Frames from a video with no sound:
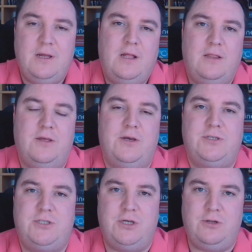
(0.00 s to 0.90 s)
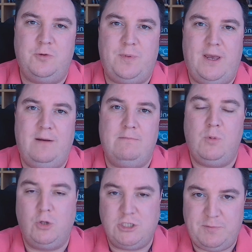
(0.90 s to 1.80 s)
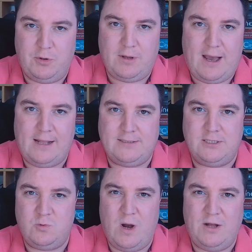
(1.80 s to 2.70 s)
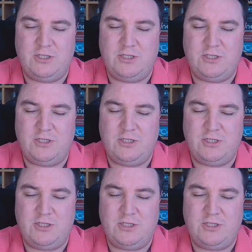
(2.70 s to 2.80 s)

that has turned up in multiple cards as well.